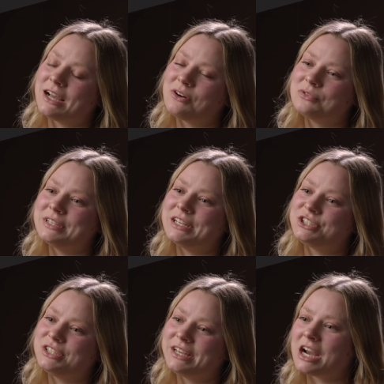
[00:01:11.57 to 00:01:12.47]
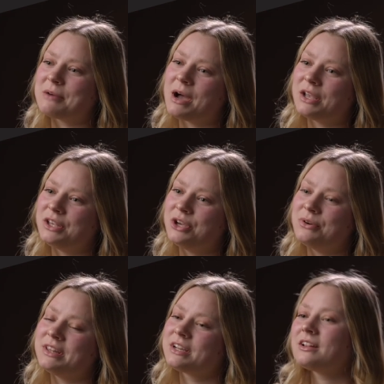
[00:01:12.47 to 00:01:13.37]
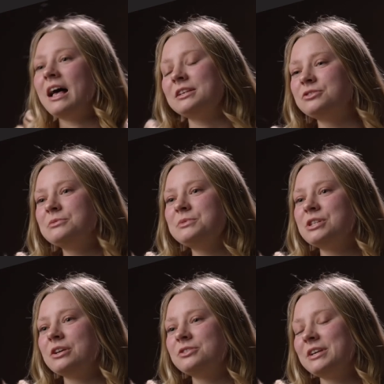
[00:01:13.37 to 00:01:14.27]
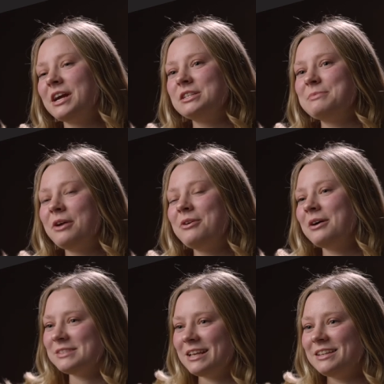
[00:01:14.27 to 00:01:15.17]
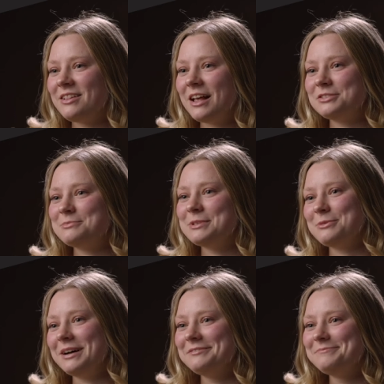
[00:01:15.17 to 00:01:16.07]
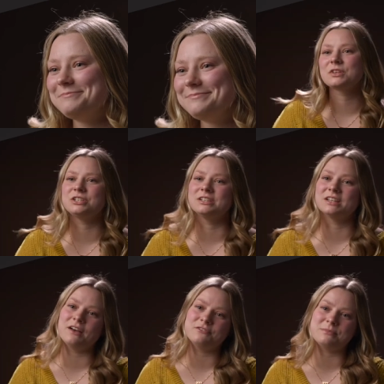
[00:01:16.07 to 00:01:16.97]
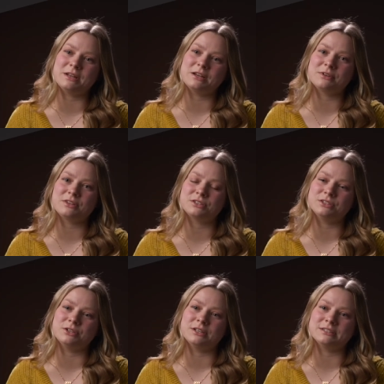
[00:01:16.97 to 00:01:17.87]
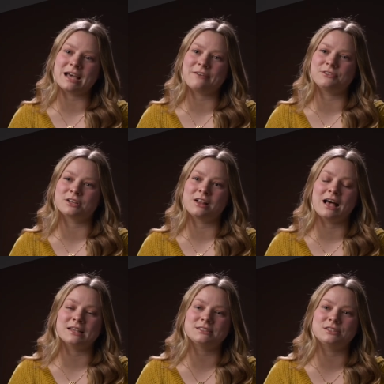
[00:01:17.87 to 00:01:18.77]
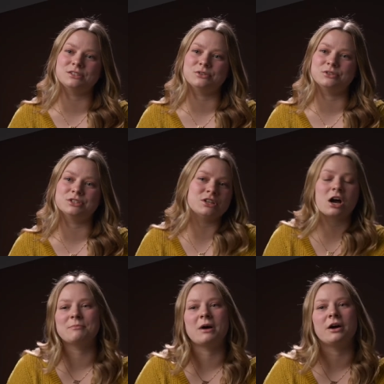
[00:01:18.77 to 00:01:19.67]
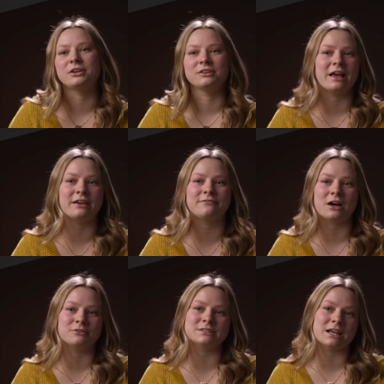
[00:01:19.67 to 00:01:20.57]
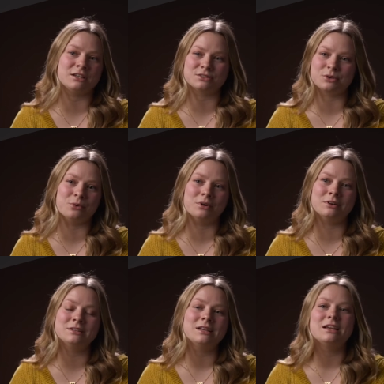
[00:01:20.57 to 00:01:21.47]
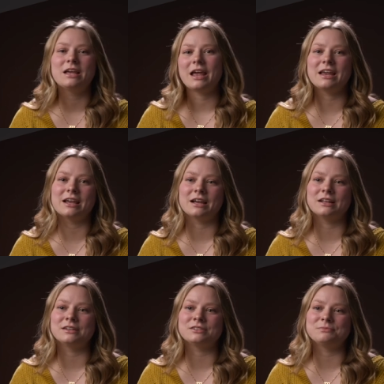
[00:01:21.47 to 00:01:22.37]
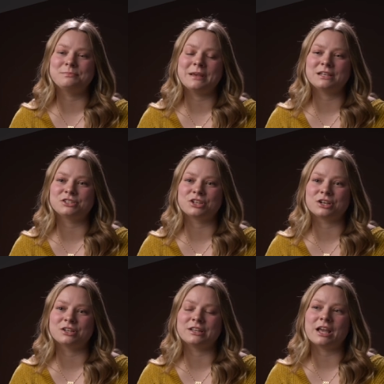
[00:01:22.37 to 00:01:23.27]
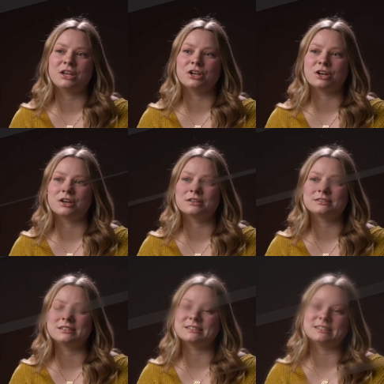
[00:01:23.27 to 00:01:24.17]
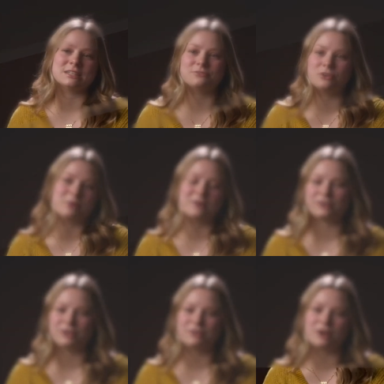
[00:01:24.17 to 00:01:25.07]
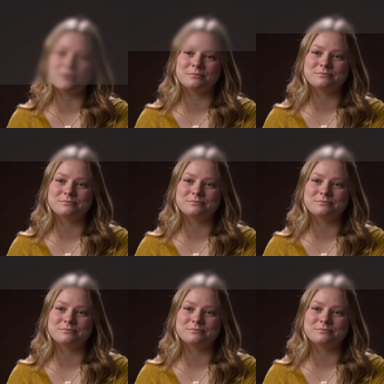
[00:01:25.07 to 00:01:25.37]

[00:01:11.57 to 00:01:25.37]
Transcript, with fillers: not only does she care about you in the classroom, she also cares about you outside the classroom as well. She loves meeting with her students after class to just talk about your life outside of school and make sure that you're successful wherever you go.